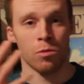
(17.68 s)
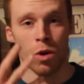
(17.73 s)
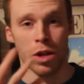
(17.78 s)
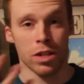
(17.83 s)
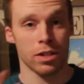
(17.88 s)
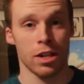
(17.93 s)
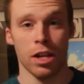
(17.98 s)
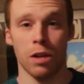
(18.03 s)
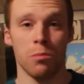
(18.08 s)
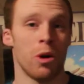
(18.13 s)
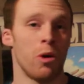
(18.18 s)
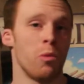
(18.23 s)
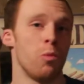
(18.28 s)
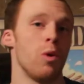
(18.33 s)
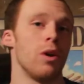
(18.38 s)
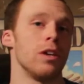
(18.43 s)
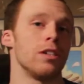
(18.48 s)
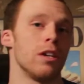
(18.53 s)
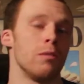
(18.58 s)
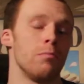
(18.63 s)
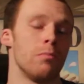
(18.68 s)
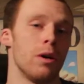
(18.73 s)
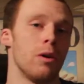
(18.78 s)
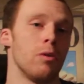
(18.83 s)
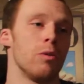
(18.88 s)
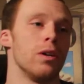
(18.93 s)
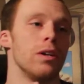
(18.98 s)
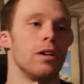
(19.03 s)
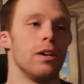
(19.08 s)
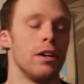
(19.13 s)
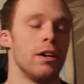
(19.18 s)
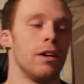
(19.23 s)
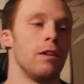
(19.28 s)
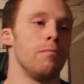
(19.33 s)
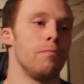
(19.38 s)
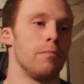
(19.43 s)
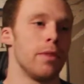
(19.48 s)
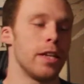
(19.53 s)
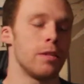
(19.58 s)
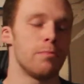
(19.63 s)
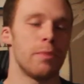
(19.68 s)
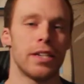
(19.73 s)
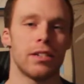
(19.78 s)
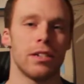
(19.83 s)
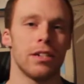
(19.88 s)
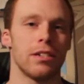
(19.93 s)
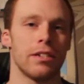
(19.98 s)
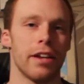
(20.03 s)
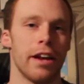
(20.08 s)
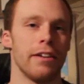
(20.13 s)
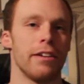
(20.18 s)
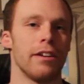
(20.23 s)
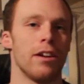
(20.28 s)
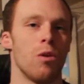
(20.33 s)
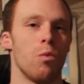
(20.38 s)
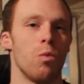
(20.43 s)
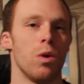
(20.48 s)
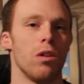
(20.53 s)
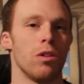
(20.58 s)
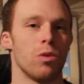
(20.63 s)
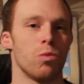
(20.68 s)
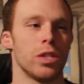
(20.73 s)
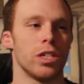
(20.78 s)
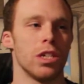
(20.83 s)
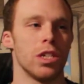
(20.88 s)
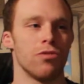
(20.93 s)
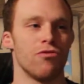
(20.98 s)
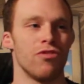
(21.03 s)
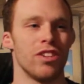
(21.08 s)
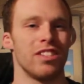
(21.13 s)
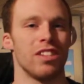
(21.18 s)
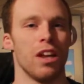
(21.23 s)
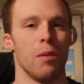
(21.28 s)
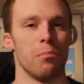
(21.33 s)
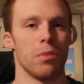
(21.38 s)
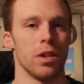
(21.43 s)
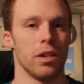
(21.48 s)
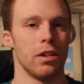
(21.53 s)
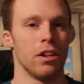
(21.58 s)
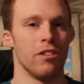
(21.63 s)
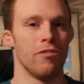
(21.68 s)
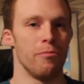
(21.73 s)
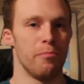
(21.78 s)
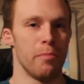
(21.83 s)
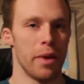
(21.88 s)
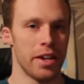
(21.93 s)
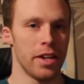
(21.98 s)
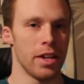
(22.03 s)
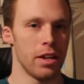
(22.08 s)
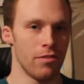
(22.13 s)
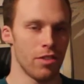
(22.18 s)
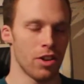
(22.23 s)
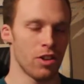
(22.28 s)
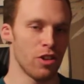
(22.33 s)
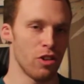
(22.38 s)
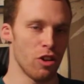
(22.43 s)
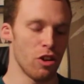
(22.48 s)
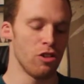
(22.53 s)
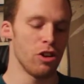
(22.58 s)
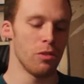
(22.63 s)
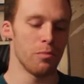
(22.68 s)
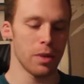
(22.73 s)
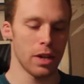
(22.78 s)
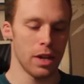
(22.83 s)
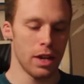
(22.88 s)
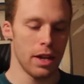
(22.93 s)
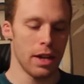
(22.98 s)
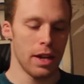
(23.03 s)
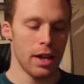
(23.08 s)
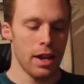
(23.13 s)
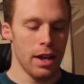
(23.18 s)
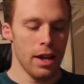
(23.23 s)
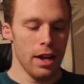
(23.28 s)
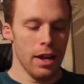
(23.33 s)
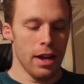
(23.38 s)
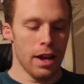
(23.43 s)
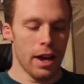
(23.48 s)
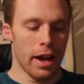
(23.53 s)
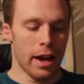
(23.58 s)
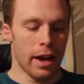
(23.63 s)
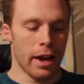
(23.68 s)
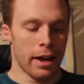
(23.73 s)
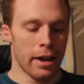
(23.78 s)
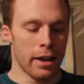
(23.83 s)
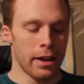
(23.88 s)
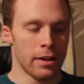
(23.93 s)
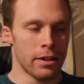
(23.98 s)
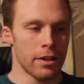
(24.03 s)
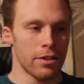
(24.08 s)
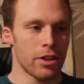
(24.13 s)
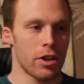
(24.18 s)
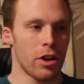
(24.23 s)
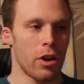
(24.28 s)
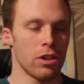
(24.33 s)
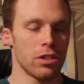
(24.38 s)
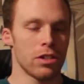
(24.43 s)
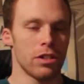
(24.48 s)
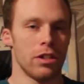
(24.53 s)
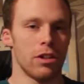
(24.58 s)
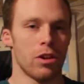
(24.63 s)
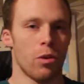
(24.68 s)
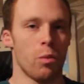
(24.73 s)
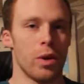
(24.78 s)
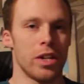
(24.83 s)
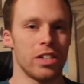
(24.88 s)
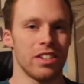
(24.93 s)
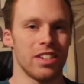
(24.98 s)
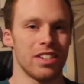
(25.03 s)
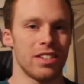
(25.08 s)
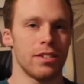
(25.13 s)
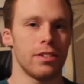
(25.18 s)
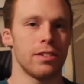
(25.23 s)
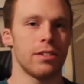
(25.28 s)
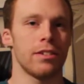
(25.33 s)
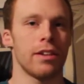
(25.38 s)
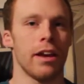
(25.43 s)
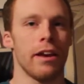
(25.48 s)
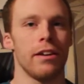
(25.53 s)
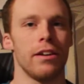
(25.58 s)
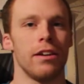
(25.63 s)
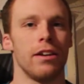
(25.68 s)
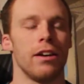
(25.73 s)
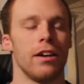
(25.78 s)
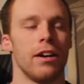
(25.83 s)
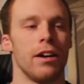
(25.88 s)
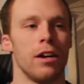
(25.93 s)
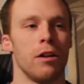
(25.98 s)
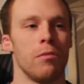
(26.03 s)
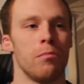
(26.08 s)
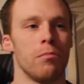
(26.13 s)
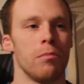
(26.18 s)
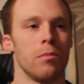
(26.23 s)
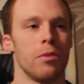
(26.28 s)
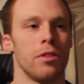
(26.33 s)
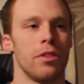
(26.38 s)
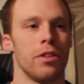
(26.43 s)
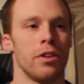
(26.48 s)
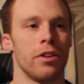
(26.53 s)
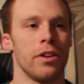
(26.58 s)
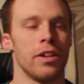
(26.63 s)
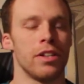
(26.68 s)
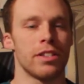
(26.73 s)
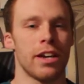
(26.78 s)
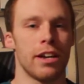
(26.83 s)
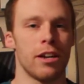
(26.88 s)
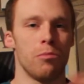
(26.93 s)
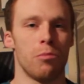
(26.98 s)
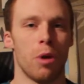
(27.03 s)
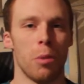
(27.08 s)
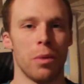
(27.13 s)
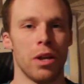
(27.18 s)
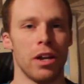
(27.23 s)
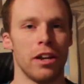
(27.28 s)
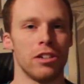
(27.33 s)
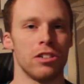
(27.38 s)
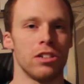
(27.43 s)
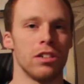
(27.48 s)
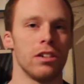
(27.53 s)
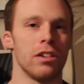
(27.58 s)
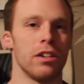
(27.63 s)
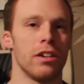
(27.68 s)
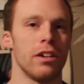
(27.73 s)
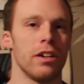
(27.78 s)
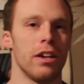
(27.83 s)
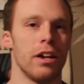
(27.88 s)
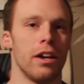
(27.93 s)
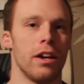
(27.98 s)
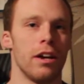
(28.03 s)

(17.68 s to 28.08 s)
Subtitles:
is Claymore and what is it about? It's basically set in a world which is resemblant of medieval Europe, and the continent on which it's set, the entire population